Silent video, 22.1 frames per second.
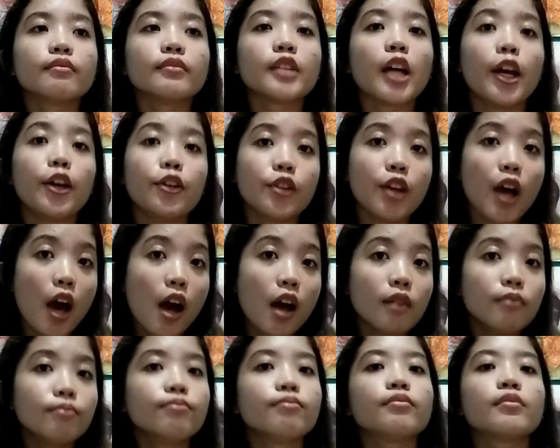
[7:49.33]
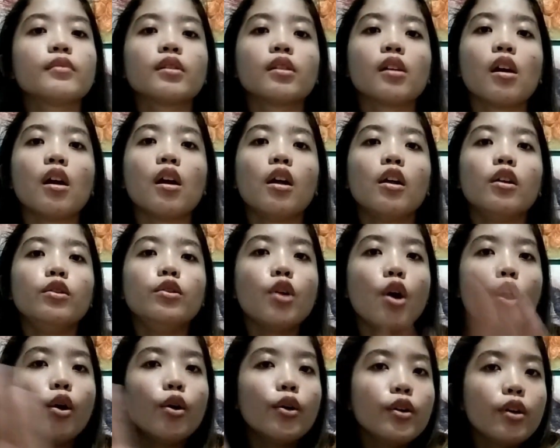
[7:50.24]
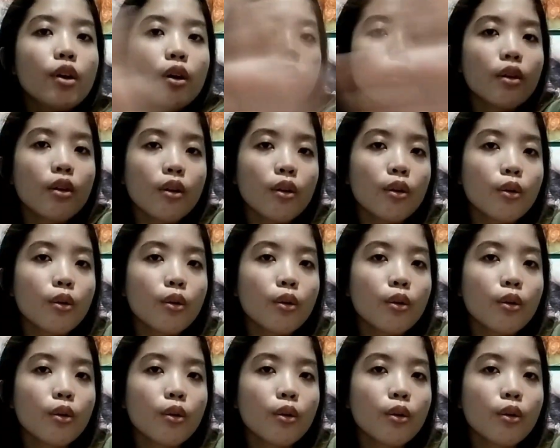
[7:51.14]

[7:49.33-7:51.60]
Ayun na. Know your